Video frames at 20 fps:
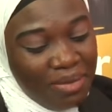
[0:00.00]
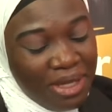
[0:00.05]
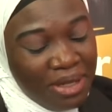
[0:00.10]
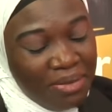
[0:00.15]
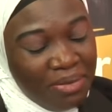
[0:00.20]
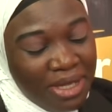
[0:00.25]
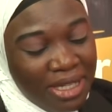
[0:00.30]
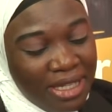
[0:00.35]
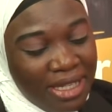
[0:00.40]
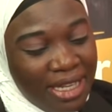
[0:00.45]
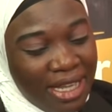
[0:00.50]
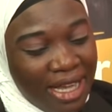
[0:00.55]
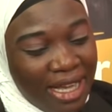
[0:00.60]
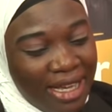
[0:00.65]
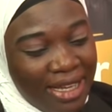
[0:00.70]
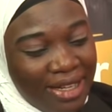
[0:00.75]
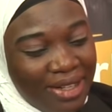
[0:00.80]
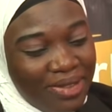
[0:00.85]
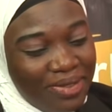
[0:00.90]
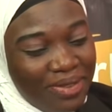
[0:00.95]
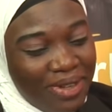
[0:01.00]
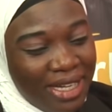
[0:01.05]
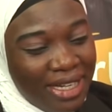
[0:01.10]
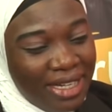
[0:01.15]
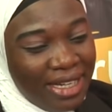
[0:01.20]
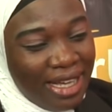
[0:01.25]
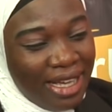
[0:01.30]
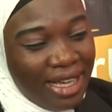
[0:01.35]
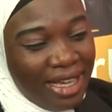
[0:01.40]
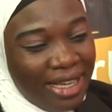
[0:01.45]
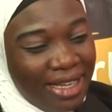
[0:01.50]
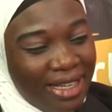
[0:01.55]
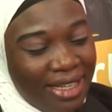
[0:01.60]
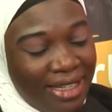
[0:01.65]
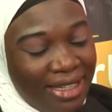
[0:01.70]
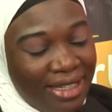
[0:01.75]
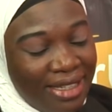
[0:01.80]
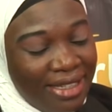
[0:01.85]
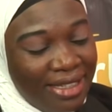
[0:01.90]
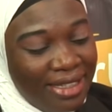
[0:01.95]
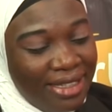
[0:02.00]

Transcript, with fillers: in me died when I